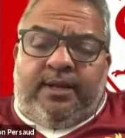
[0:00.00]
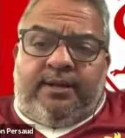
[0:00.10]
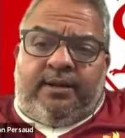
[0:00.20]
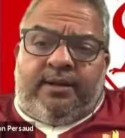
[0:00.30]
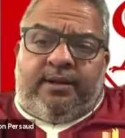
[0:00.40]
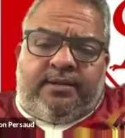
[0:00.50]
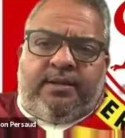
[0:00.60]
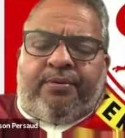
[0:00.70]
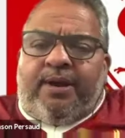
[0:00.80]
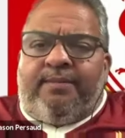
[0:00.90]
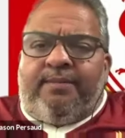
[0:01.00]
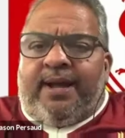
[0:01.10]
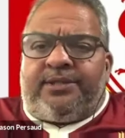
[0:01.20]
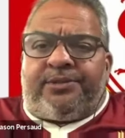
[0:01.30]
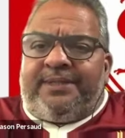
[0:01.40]
in the
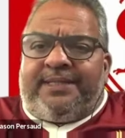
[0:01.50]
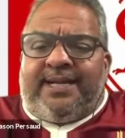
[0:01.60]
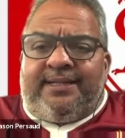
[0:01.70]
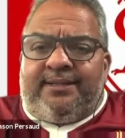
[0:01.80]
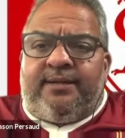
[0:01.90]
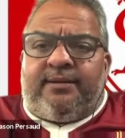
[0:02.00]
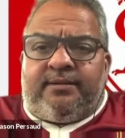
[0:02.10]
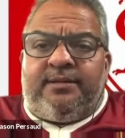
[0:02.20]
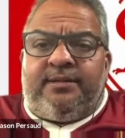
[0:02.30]
pre-match. We said, look,